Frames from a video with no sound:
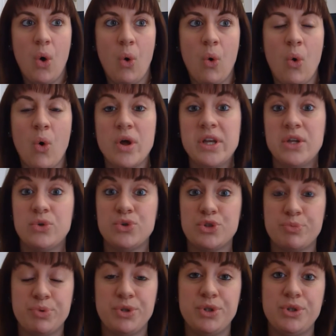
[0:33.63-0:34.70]
or an
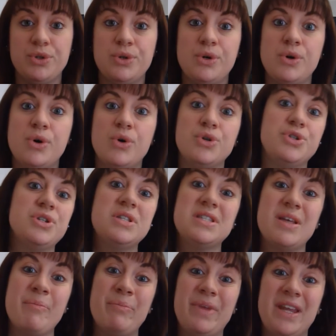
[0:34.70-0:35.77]
entrepreneur, or just
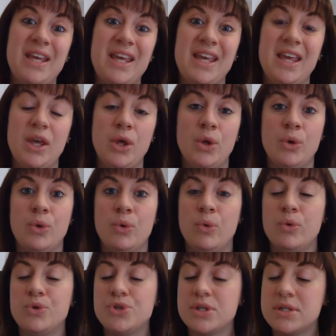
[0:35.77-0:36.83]
somebody
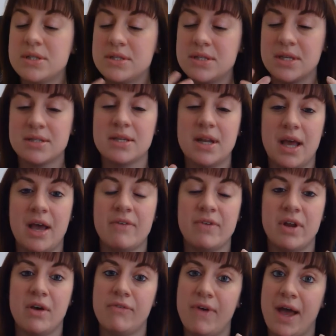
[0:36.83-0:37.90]
who just doesn't have
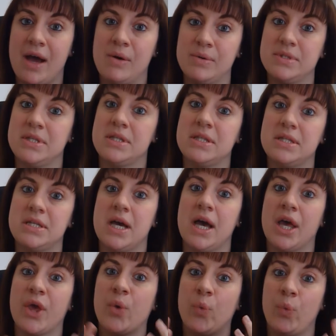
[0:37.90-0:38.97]
enough hours in the
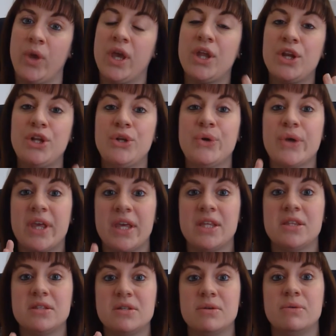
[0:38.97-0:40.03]
day. We're going to look
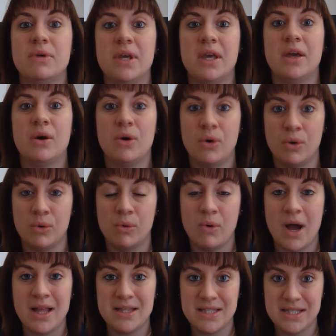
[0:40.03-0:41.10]
into it
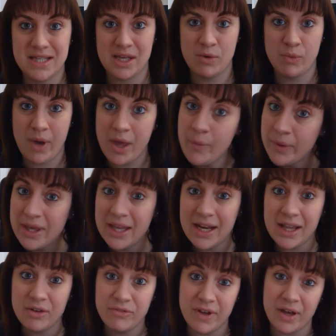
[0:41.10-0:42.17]
all and see where we can
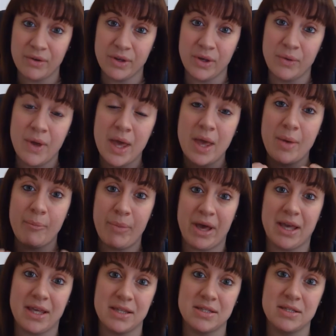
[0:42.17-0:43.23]
add value
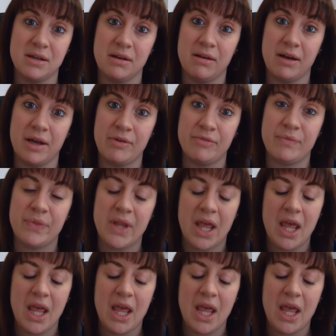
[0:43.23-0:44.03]
back into your life.